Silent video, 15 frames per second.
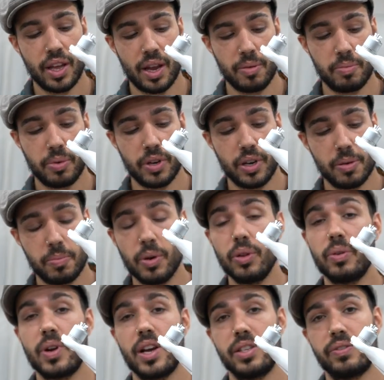and put a
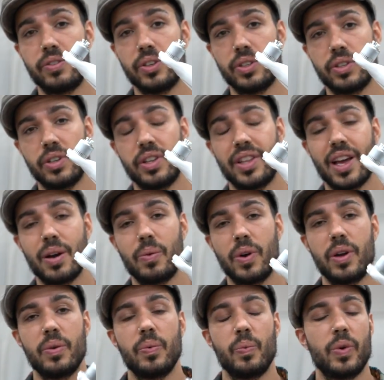polarized filter, and that
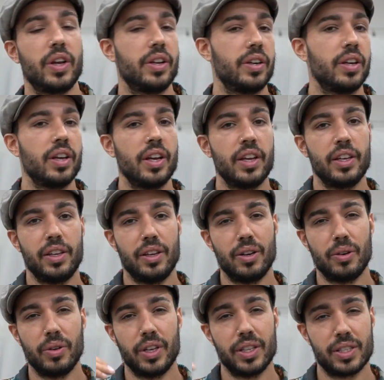way when, you
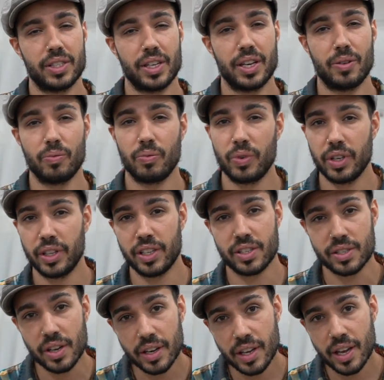know, it's like really
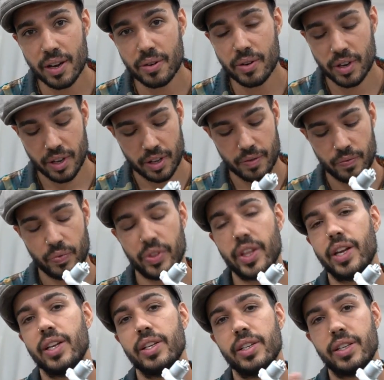sunny out,
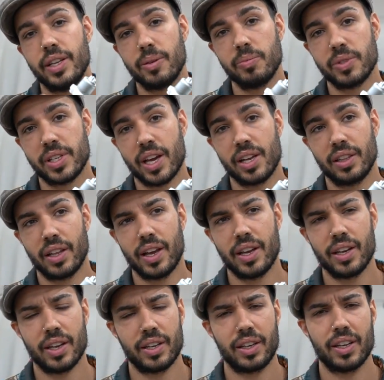that it dims that
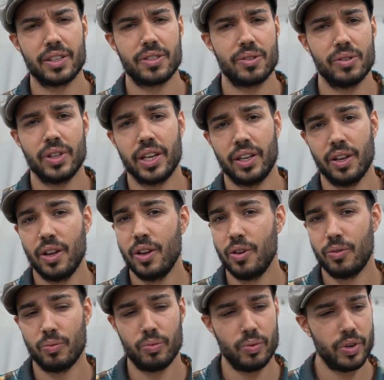light and gets you like
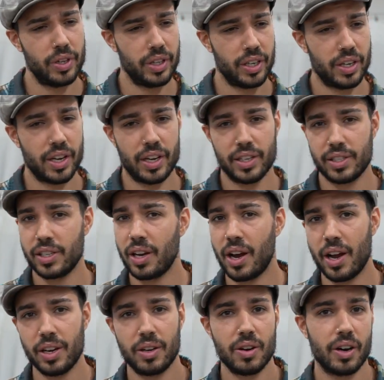really nice
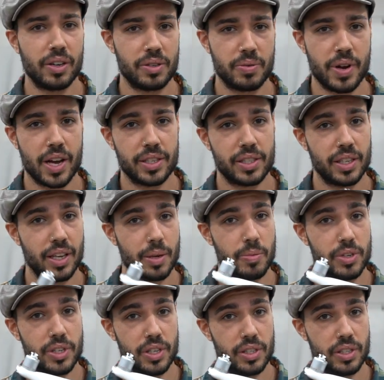high contrast
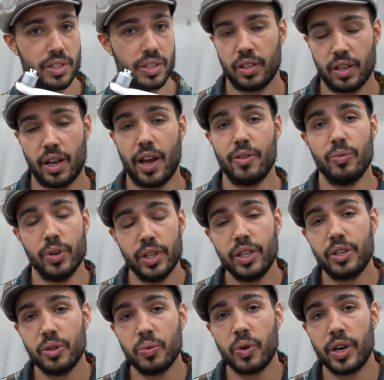images. I
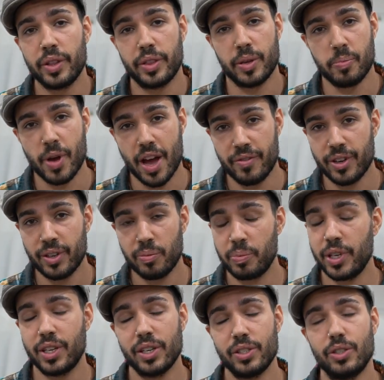really do want the Mavic
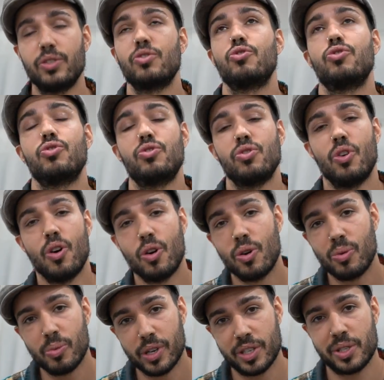because it's
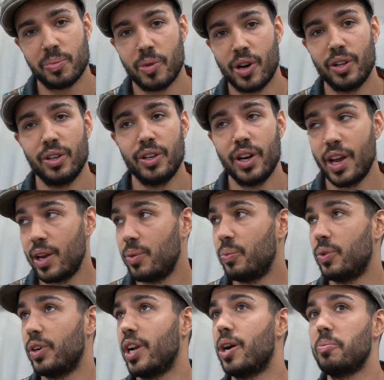so much smaller and
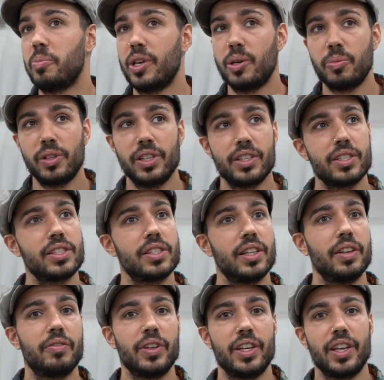we're now minimalists
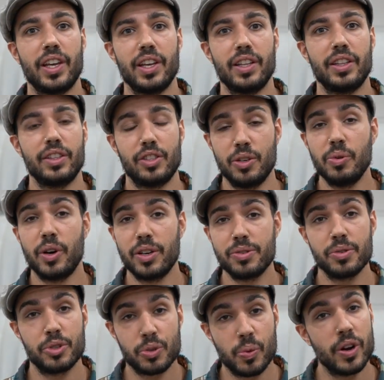living in
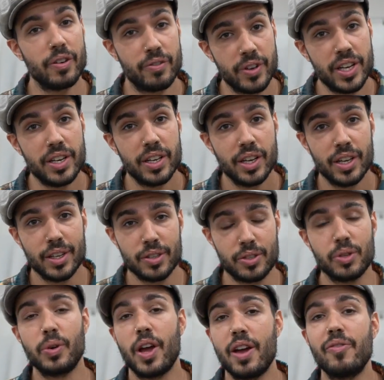200 square feet.
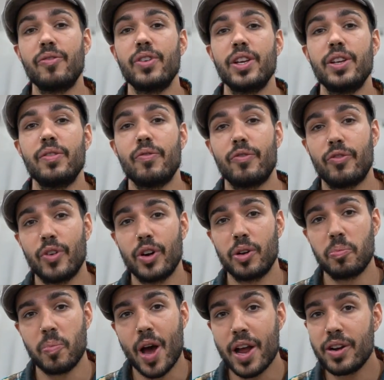So every
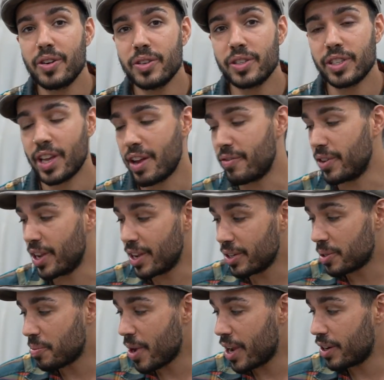foot matters, every
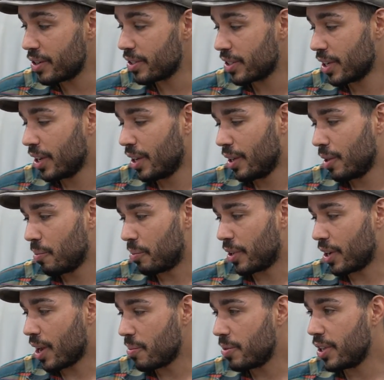inch matters.
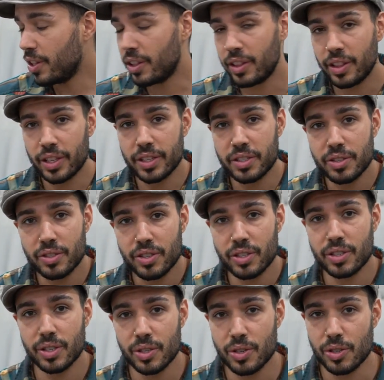But I mean, this is
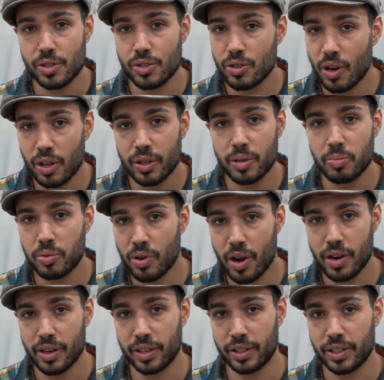just such a solid
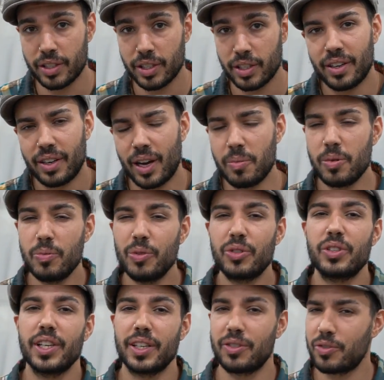product. I'm
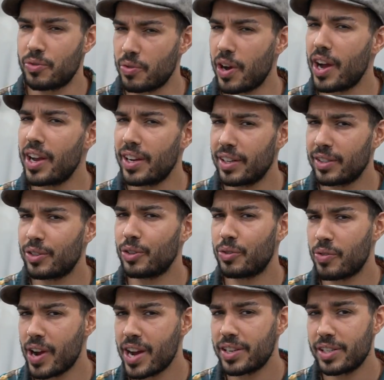almost like trying to
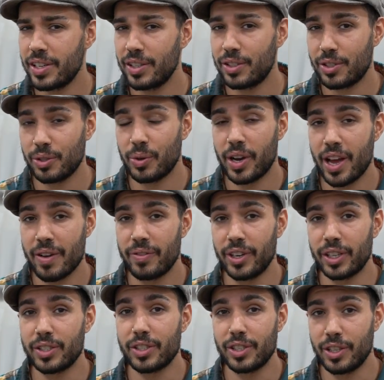crash it so I have an
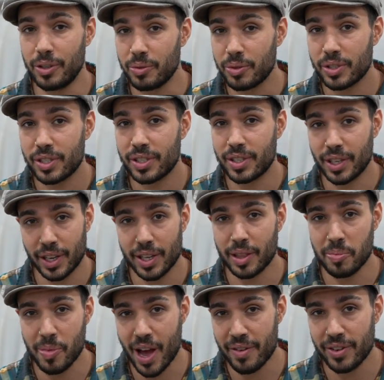excuse to get
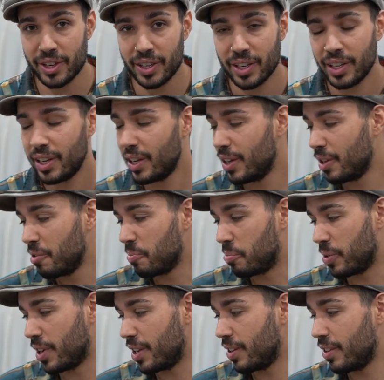the Mavic,
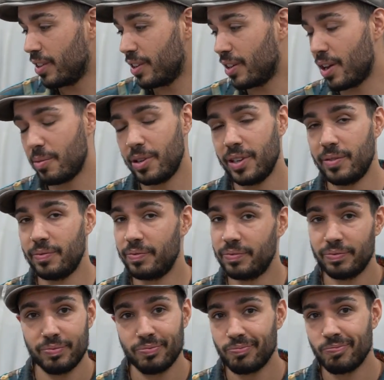but I mean,
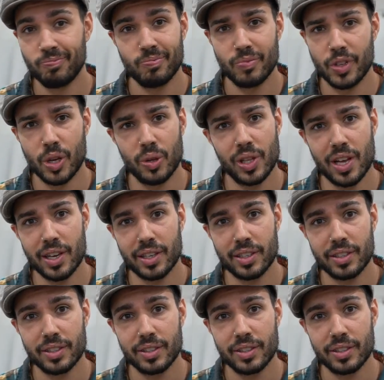no luck.